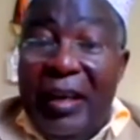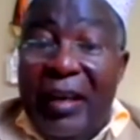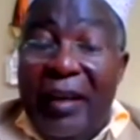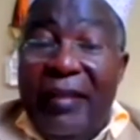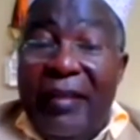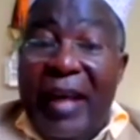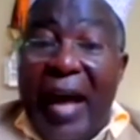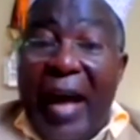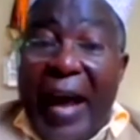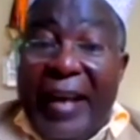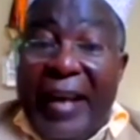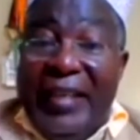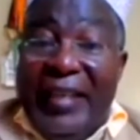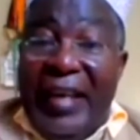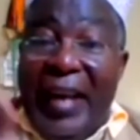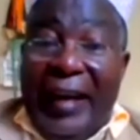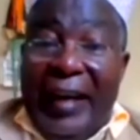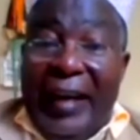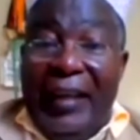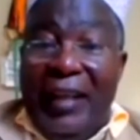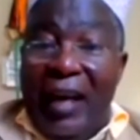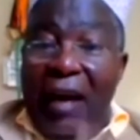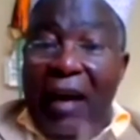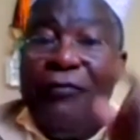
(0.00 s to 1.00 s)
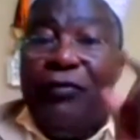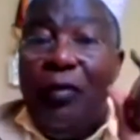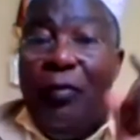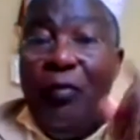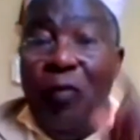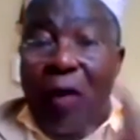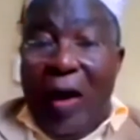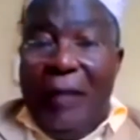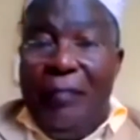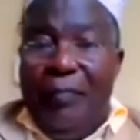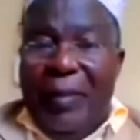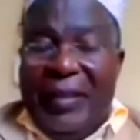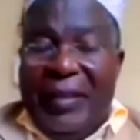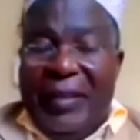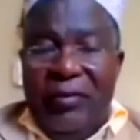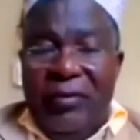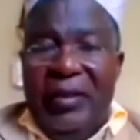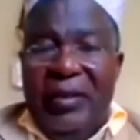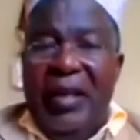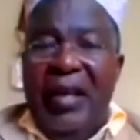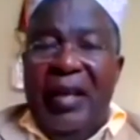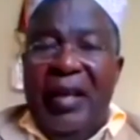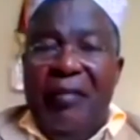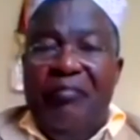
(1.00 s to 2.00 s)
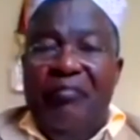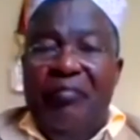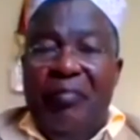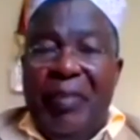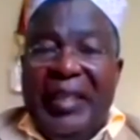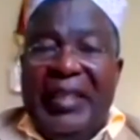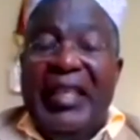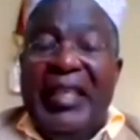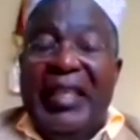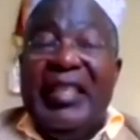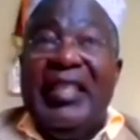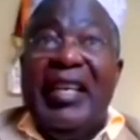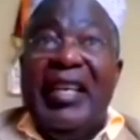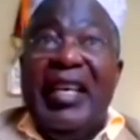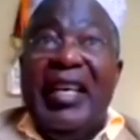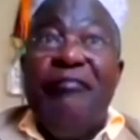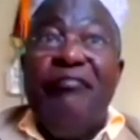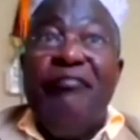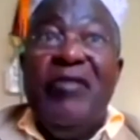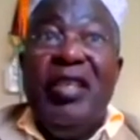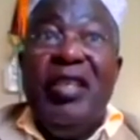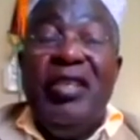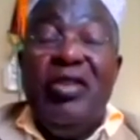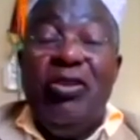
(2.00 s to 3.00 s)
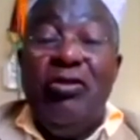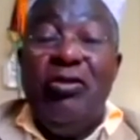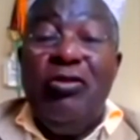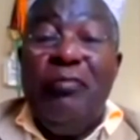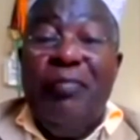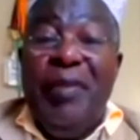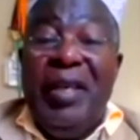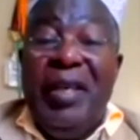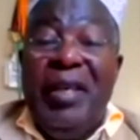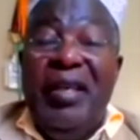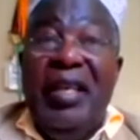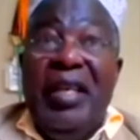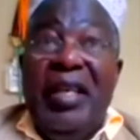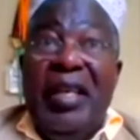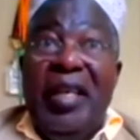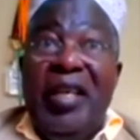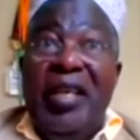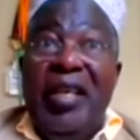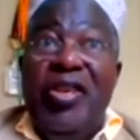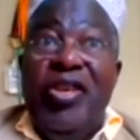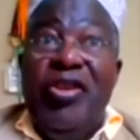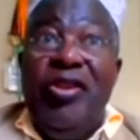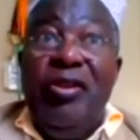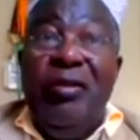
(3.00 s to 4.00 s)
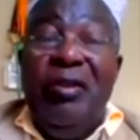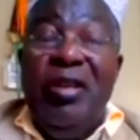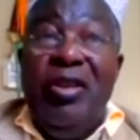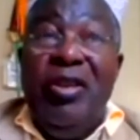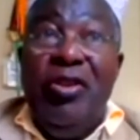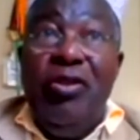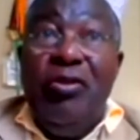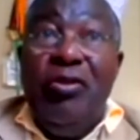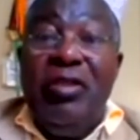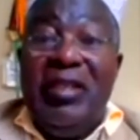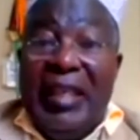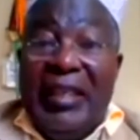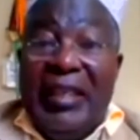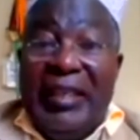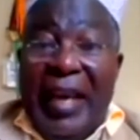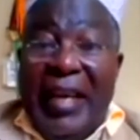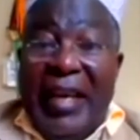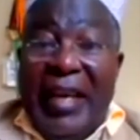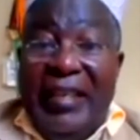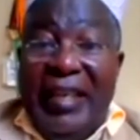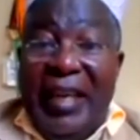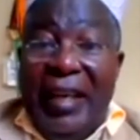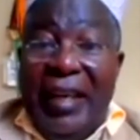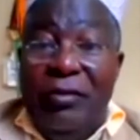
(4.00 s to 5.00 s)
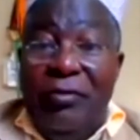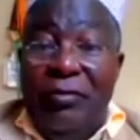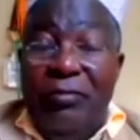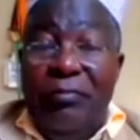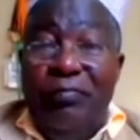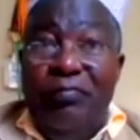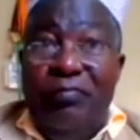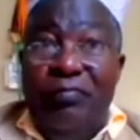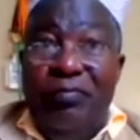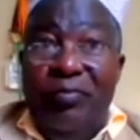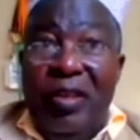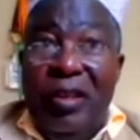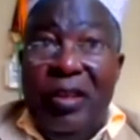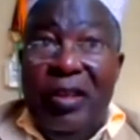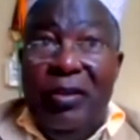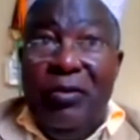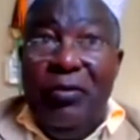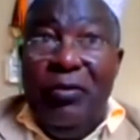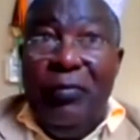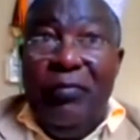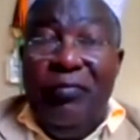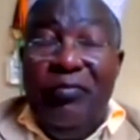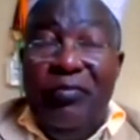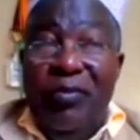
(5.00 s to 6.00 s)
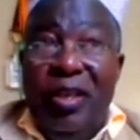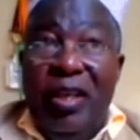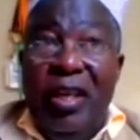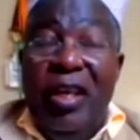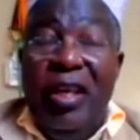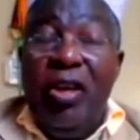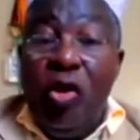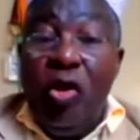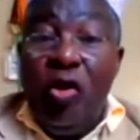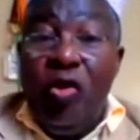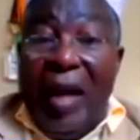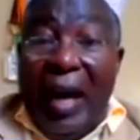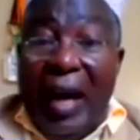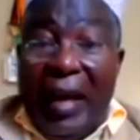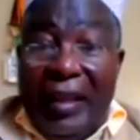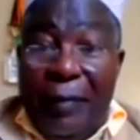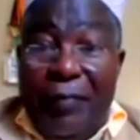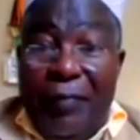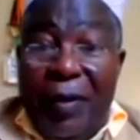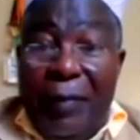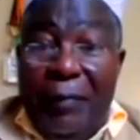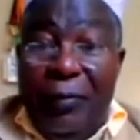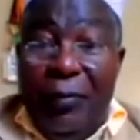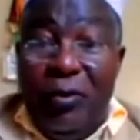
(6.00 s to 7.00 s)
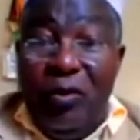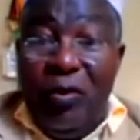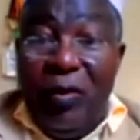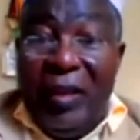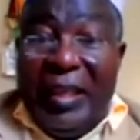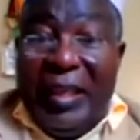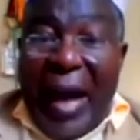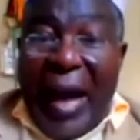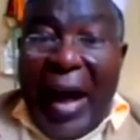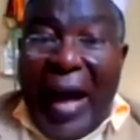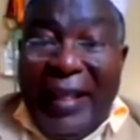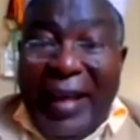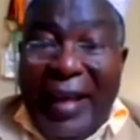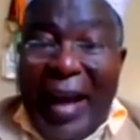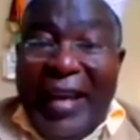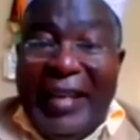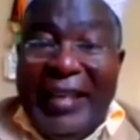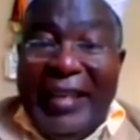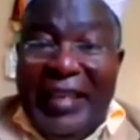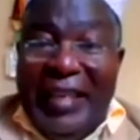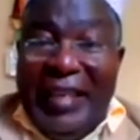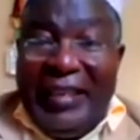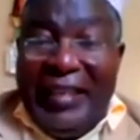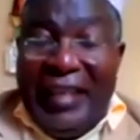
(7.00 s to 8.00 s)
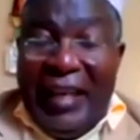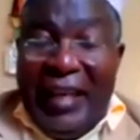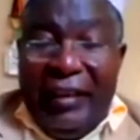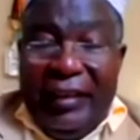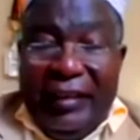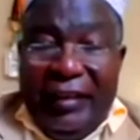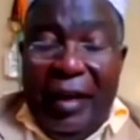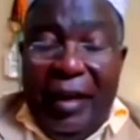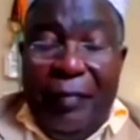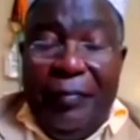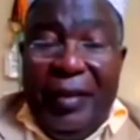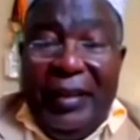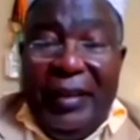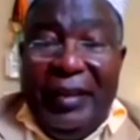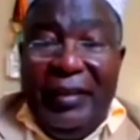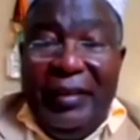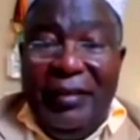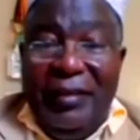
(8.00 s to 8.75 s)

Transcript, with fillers: The idea can come from one person, but it can it should be use that idea to to include other people so that other ideas can come in.